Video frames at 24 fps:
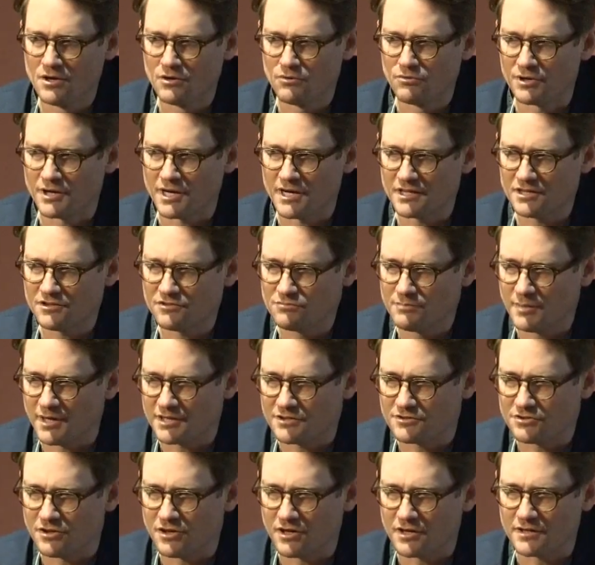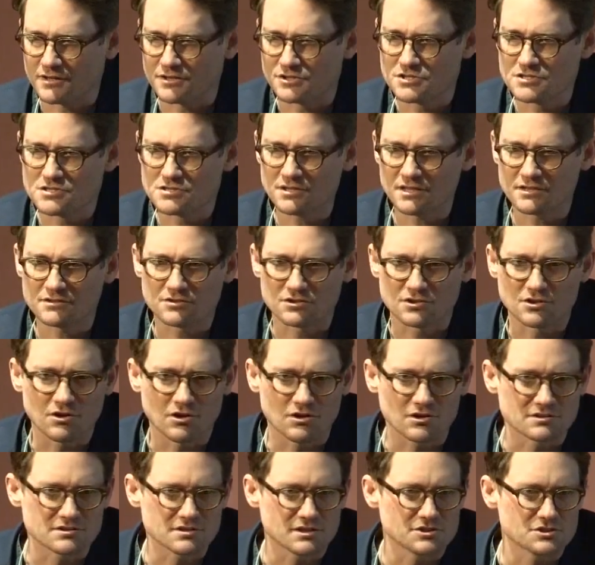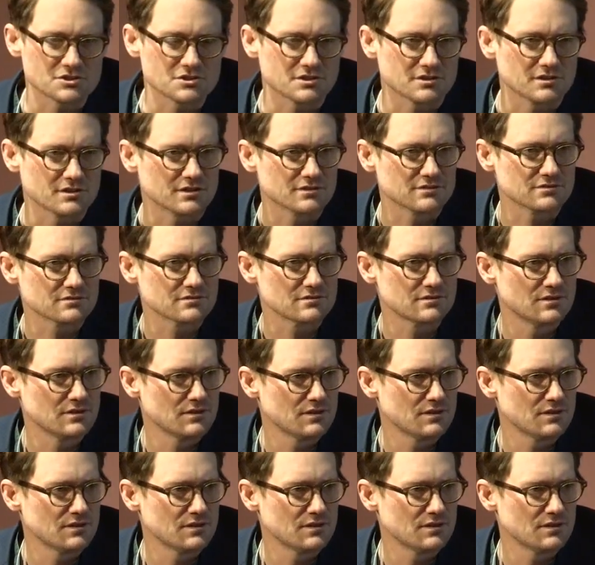When I give my talk, I just like to call attention to this.